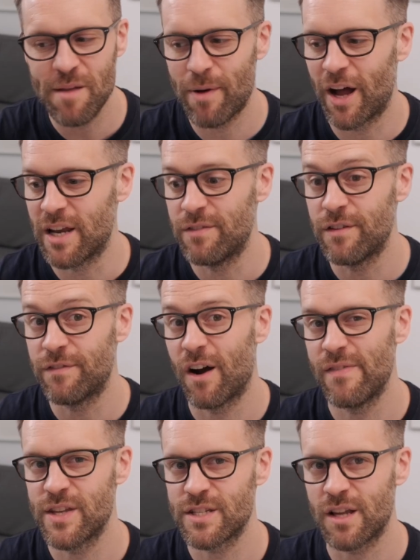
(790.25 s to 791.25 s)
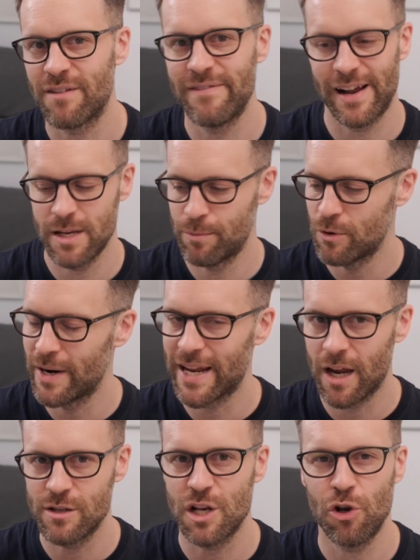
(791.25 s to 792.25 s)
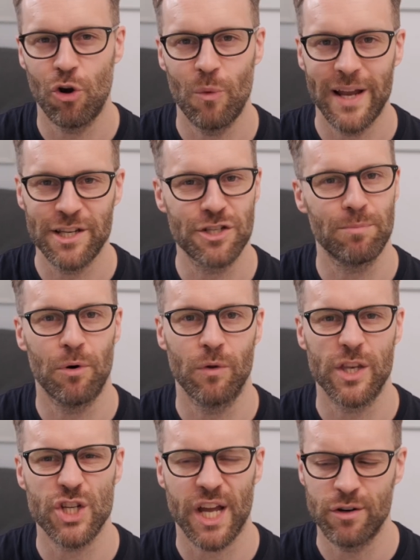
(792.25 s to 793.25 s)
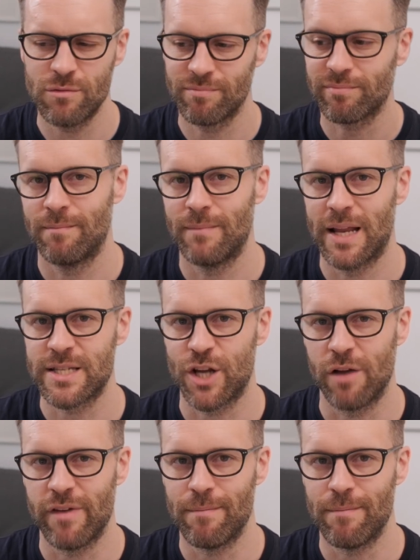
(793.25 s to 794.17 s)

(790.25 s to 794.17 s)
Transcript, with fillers: button if you find this stuff valuable. It goes a long way to support the channel. Let's dive